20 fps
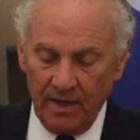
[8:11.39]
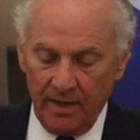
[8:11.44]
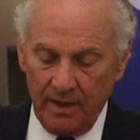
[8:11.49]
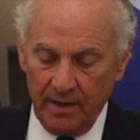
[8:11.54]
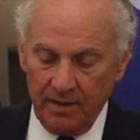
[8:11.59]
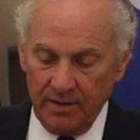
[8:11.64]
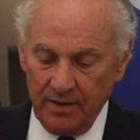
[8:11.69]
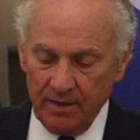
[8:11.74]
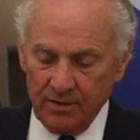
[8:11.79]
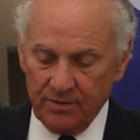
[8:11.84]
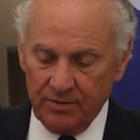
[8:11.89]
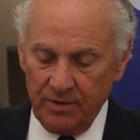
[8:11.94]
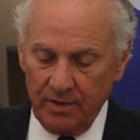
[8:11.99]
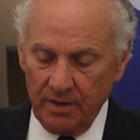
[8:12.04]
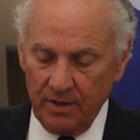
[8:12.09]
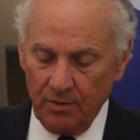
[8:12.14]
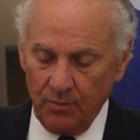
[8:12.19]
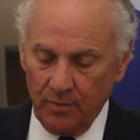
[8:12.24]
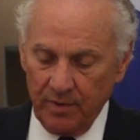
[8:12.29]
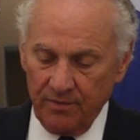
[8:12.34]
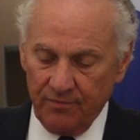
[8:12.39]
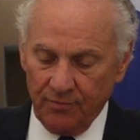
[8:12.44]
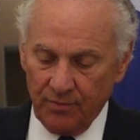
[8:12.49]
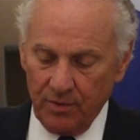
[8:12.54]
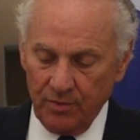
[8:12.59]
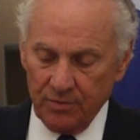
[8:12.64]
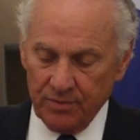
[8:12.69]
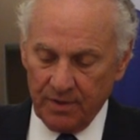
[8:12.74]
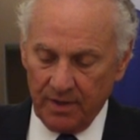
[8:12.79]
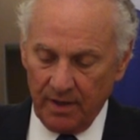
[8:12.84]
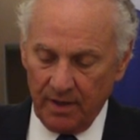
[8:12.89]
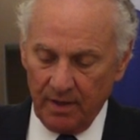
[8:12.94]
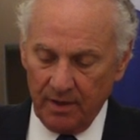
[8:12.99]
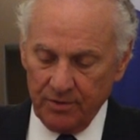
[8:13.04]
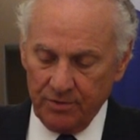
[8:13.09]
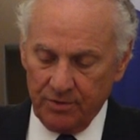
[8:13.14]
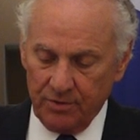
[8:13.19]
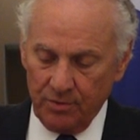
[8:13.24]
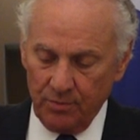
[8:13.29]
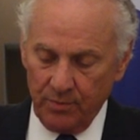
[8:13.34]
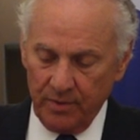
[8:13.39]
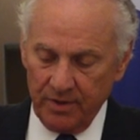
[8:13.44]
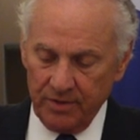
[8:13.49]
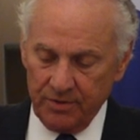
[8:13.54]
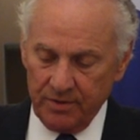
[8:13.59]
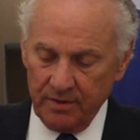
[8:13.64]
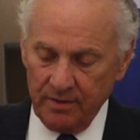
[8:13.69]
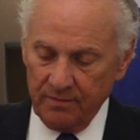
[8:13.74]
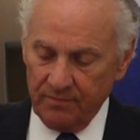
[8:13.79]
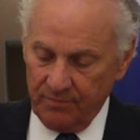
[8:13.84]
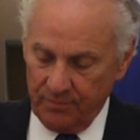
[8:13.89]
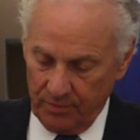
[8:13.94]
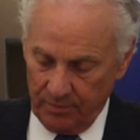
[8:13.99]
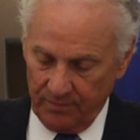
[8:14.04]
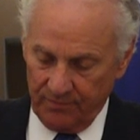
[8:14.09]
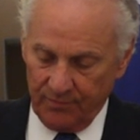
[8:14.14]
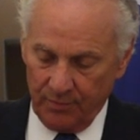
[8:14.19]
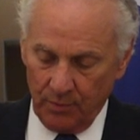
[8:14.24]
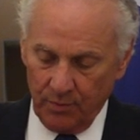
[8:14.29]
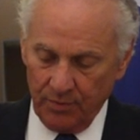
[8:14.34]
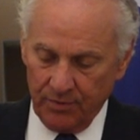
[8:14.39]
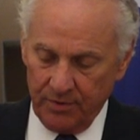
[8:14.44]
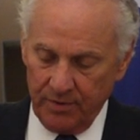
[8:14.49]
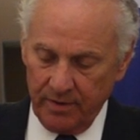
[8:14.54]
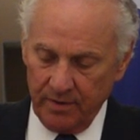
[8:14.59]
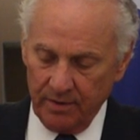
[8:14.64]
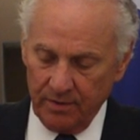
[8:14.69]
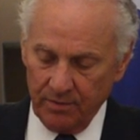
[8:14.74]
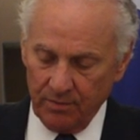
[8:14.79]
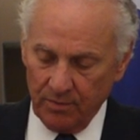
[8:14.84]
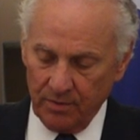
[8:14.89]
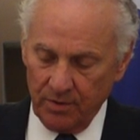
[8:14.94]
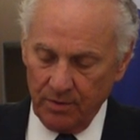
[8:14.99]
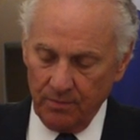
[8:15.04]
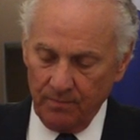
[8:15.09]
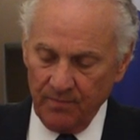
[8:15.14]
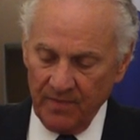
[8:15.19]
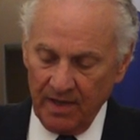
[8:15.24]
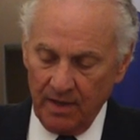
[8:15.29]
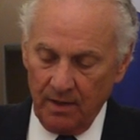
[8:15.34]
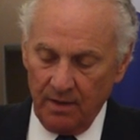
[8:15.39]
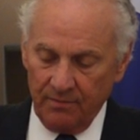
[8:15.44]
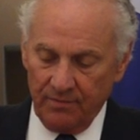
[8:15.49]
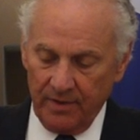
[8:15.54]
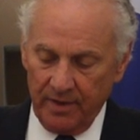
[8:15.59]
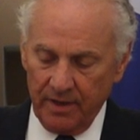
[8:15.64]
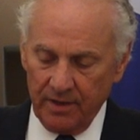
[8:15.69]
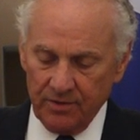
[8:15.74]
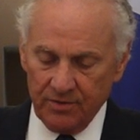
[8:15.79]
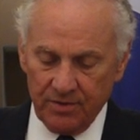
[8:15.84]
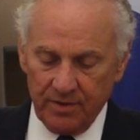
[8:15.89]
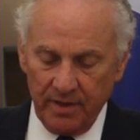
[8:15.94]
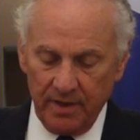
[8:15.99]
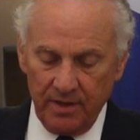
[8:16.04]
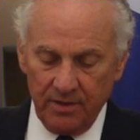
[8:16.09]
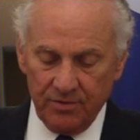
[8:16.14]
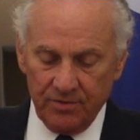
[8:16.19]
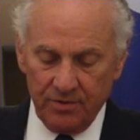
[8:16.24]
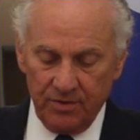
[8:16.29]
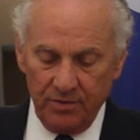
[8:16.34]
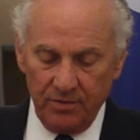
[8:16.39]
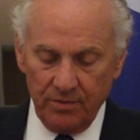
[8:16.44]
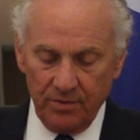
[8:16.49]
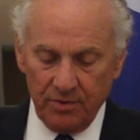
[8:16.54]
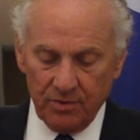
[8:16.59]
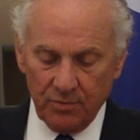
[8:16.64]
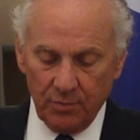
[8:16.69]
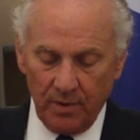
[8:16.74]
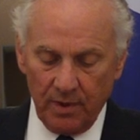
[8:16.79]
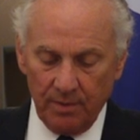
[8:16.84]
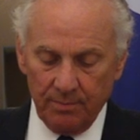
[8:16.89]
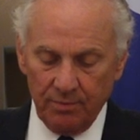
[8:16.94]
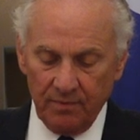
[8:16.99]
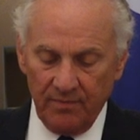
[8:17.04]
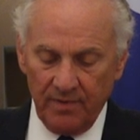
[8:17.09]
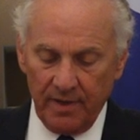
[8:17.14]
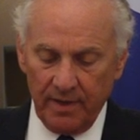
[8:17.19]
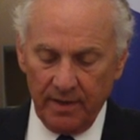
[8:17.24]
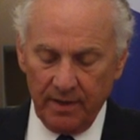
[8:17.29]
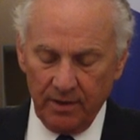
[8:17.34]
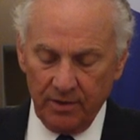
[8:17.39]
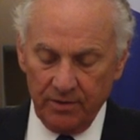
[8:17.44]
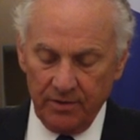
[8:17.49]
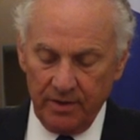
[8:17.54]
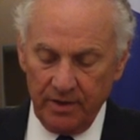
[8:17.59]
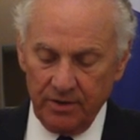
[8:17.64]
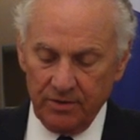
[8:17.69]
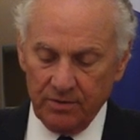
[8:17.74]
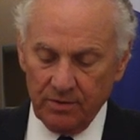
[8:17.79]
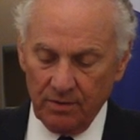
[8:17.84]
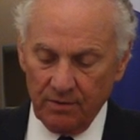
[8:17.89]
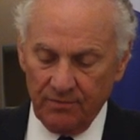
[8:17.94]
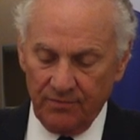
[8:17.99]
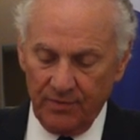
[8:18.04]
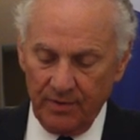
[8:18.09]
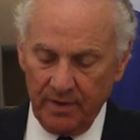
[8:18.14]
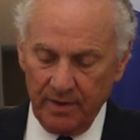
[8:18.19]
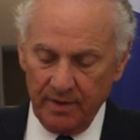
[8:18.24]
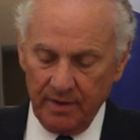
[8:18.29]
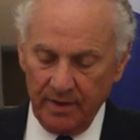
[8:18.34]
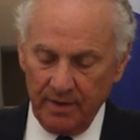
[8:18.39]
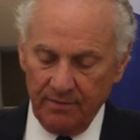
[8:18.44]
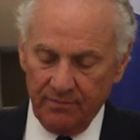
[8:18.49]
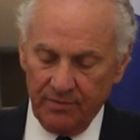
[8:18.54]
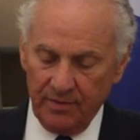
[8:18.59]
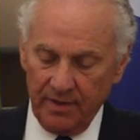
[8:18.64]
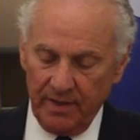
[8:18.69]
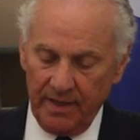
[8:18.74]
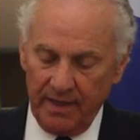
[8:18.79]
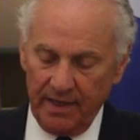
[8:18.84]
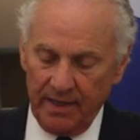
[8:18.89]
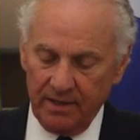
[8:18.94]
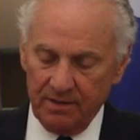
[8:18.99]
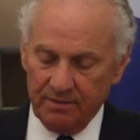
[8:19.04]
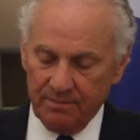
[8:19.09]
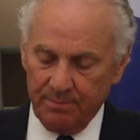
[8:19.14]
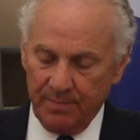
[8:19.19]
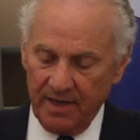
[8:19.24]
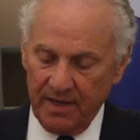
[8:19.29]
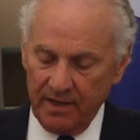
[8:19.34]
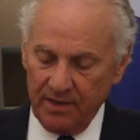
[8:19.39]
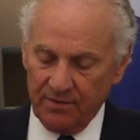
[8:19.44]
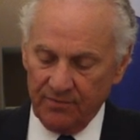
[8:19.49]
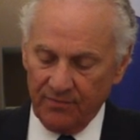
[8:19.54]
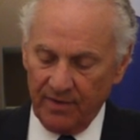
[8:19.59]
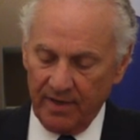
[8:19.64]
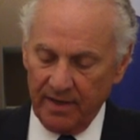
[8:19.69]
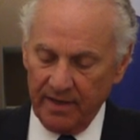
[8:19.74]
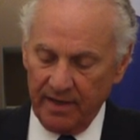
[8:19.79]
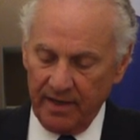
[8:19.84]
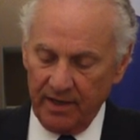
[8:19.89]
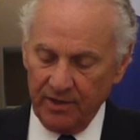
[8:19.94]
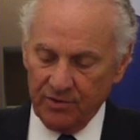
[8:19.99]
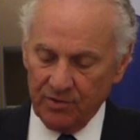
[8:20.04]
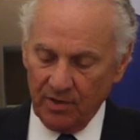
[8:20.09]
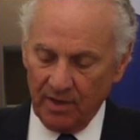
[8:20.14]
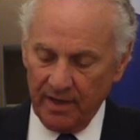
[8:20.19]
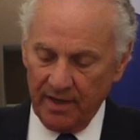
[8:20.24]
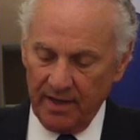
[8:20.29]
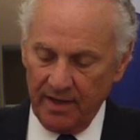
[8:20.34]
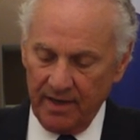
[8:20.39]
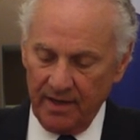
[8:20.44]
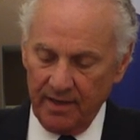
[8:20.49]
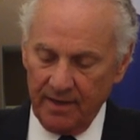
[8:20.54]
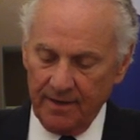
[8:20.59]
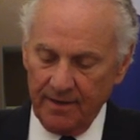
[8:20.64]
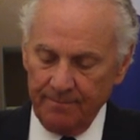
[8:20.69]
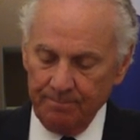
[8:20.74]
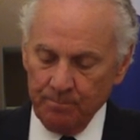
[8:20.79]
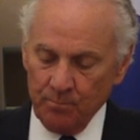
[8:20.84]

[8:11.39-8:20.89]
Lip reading: and this year we froze college tuition for the fourth year in a row for in-state students while providing additional funding for needs-based financial aid